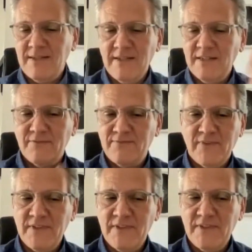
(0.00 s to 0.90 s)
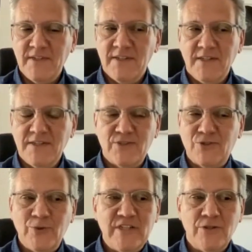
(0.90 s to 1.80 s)
a
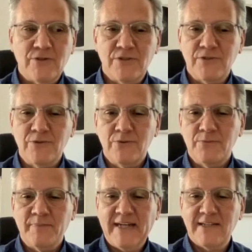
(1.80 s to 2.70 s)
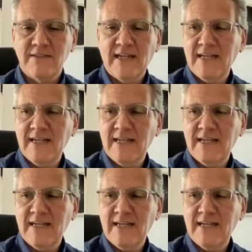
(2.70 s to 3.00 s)
studio to do. Absolutely. Back